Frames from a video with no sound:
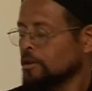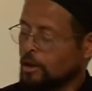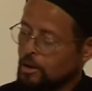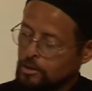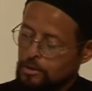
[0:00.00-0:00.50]

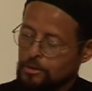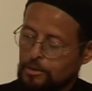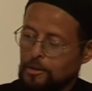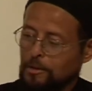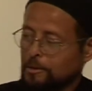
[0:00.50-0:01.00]
Allah,
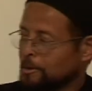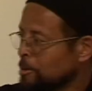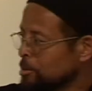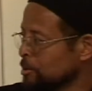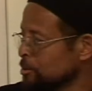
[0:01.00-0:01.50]
get
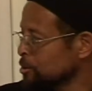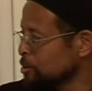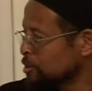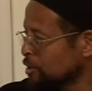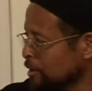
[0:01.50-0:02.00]
up here and do
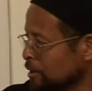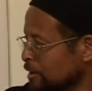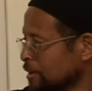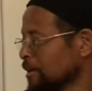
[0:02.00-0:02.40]
your thing.